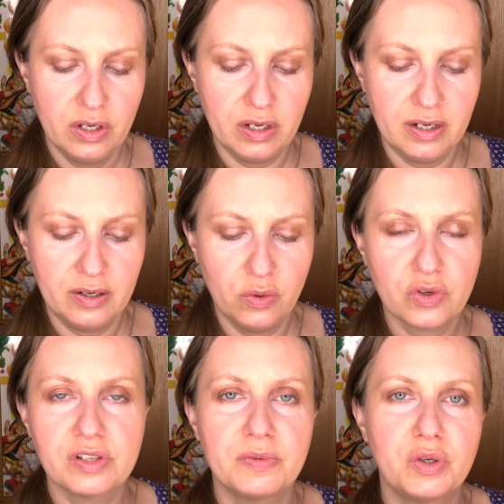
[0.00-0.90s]

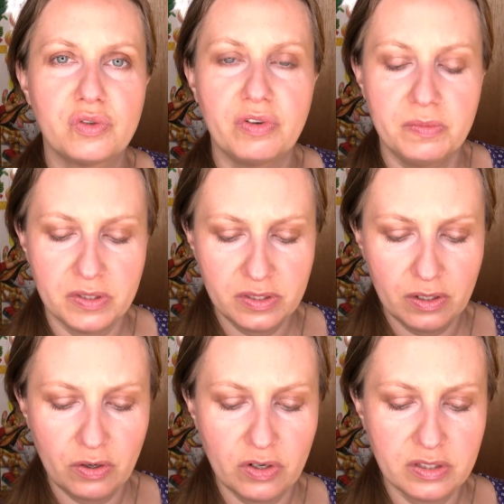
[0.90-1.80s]
or somebody who is famous
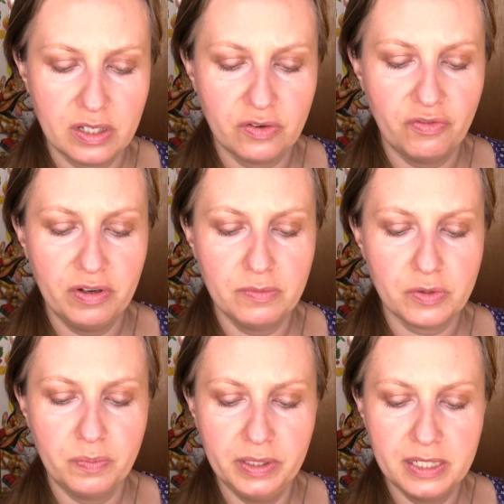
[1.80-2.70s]
singer, etc.
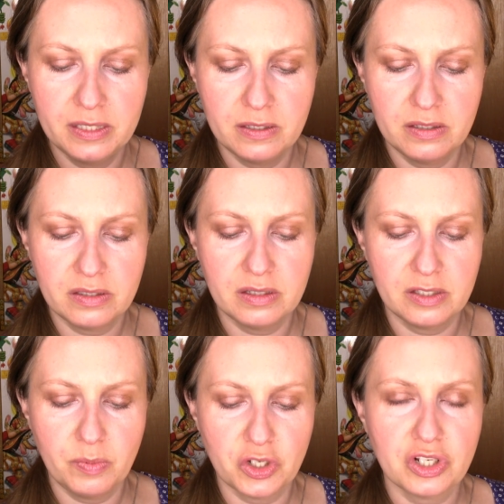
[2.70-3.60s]
Famous places,
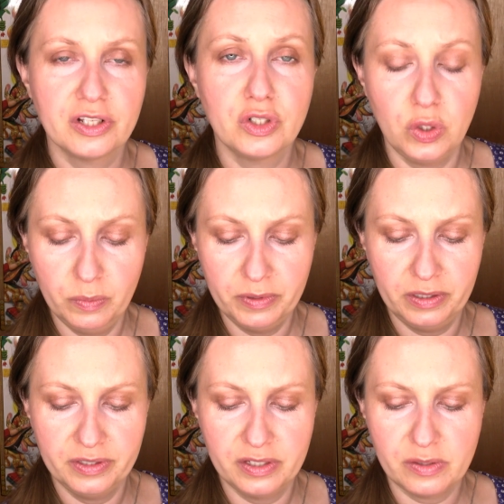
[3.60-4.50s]
especially tall
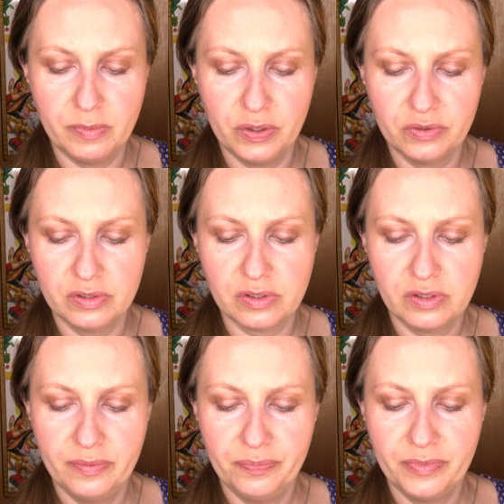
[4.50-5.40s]
buildings,
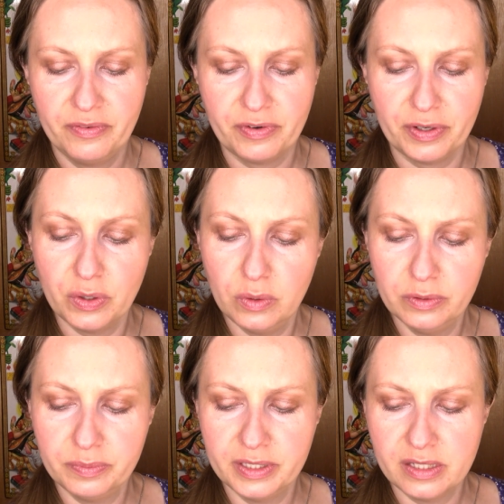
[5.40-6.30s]
mountains, very
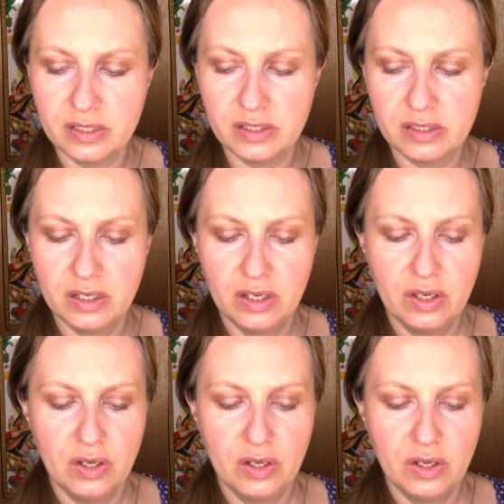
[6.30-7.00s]
cold places,